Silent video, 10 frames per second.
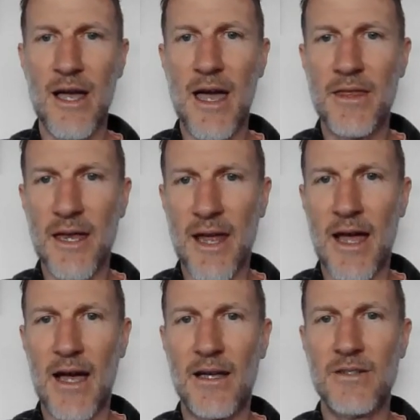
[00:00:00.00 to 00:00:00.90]
And then
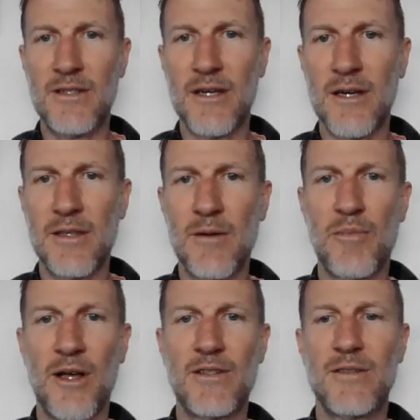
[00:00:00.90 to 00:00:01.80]
as the
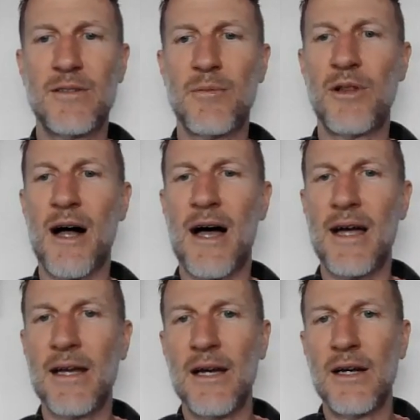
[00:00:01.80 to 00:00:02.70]
blood supply